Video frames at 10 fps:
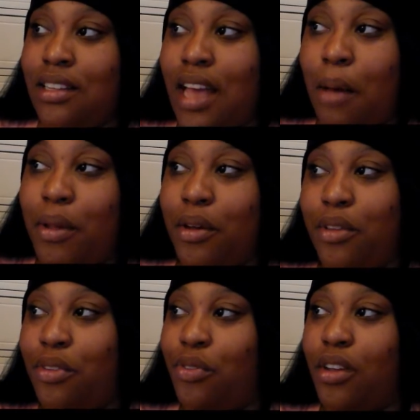Tableau
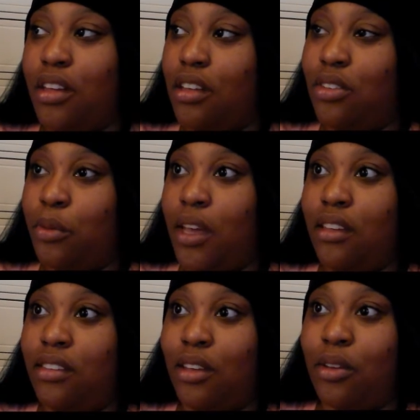is really sweet.
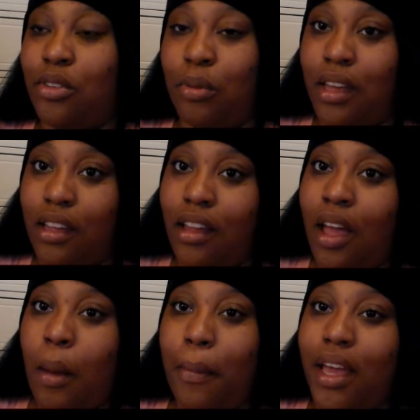He's still sweet,
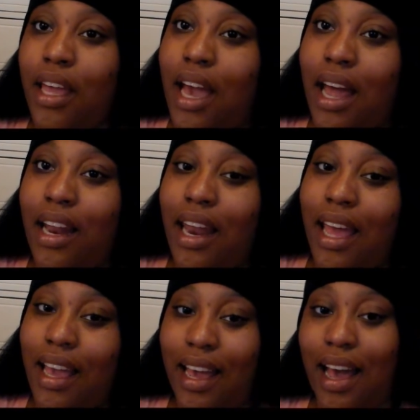but he kind of
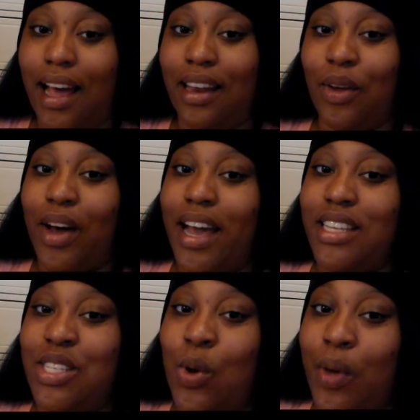like got a little
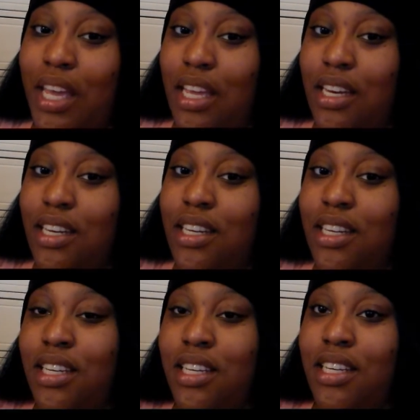Ice Queen,
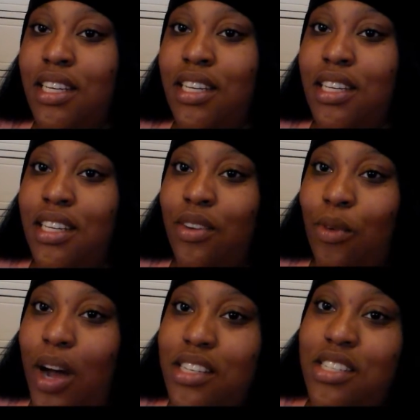
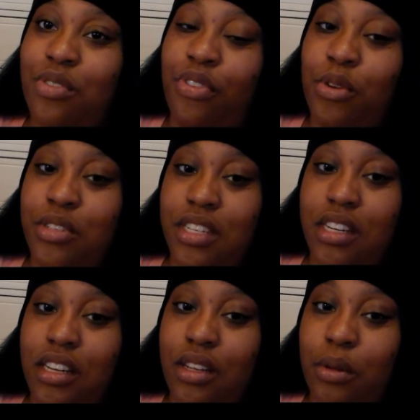watched
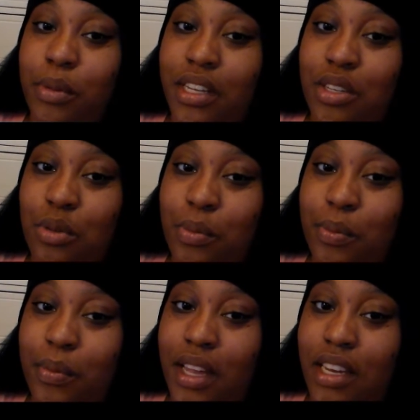Frozen a little bit
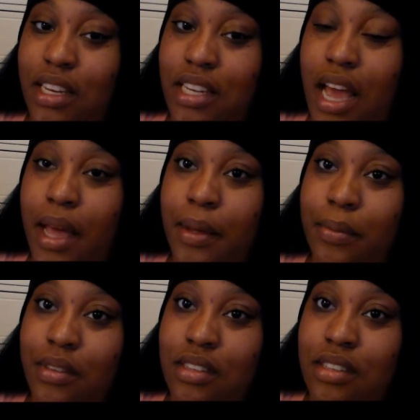too many
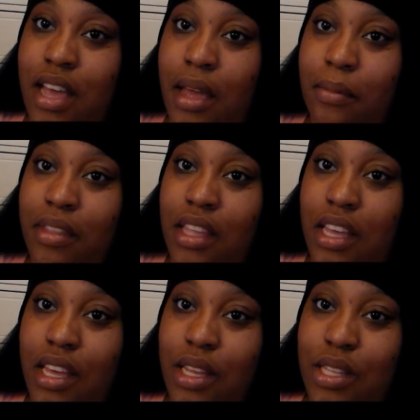times type
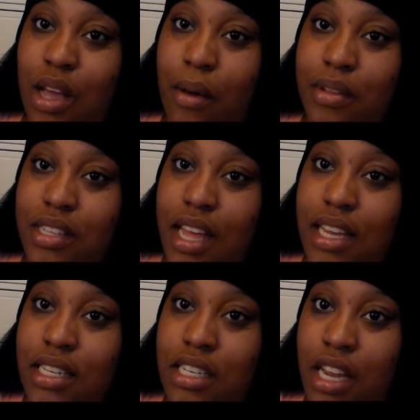thing. So I was
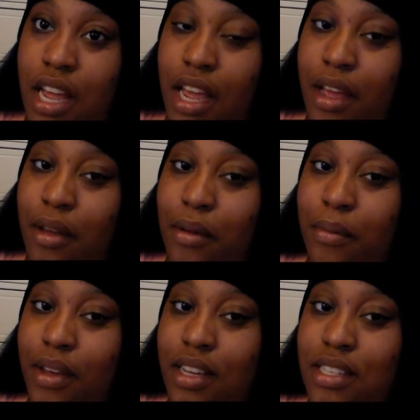like,
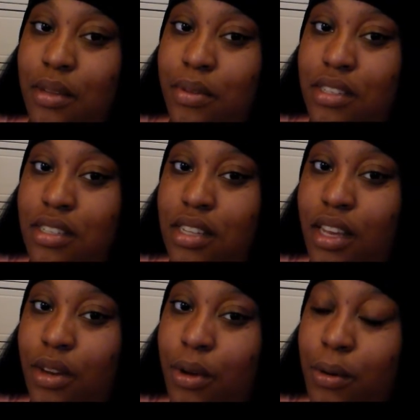damn, because he was just
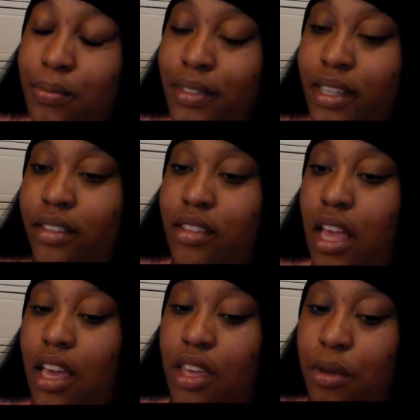like, nope,
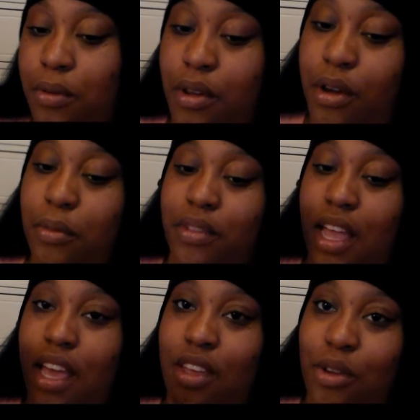thank you, nope,
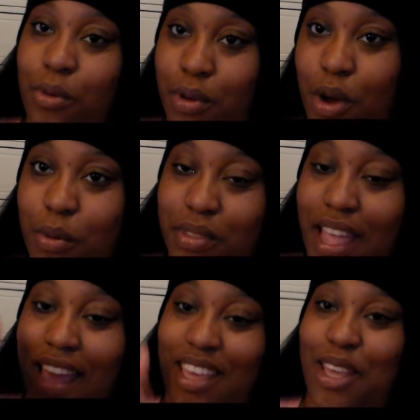thank you, nope,
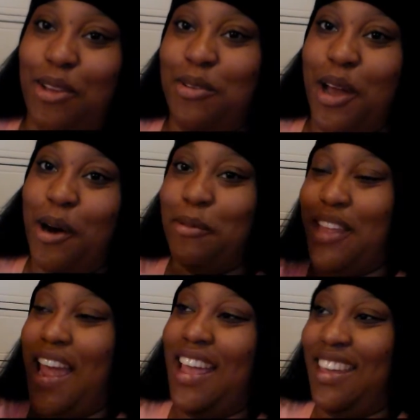thank you, nope,
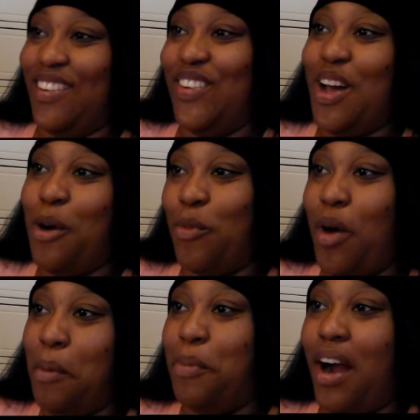thank you, nope.
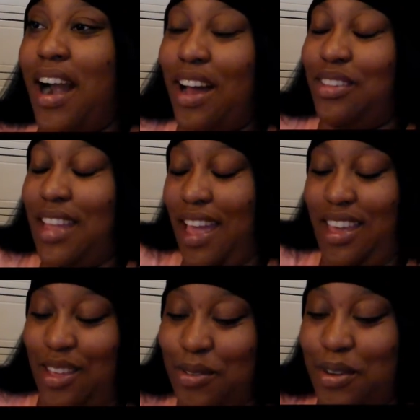One bar out,
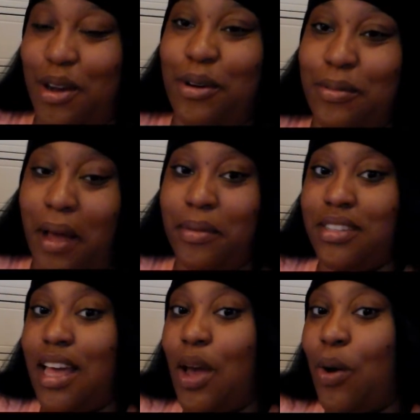thank you, nope. I
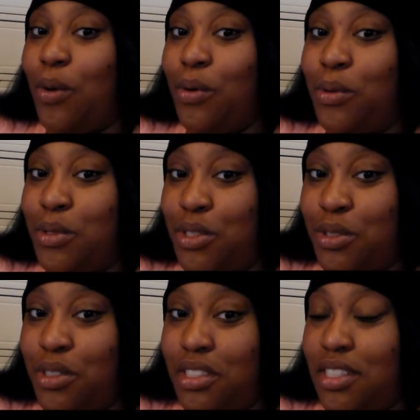was like, oh
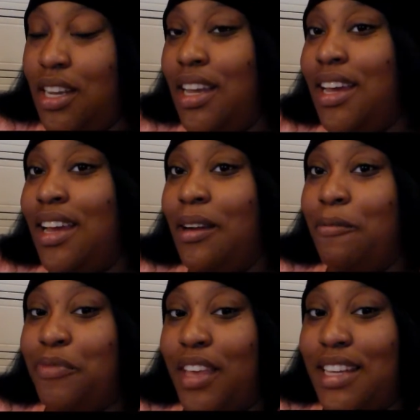shoot.
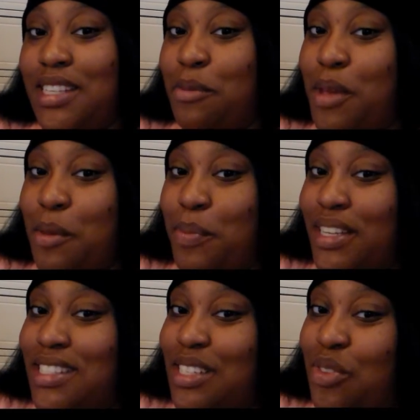Guess he beat
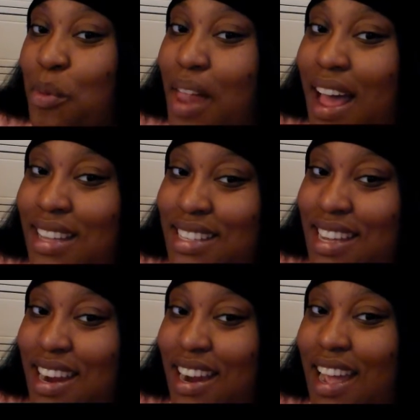business from last
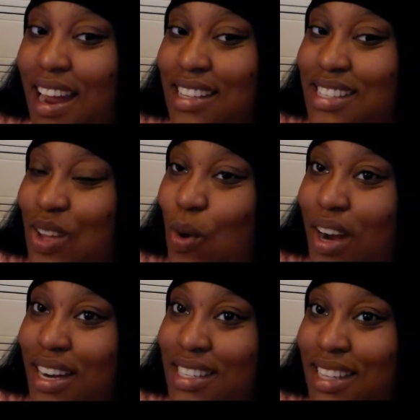year. He got a
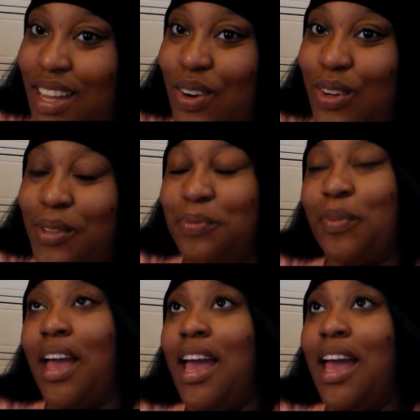score to settle.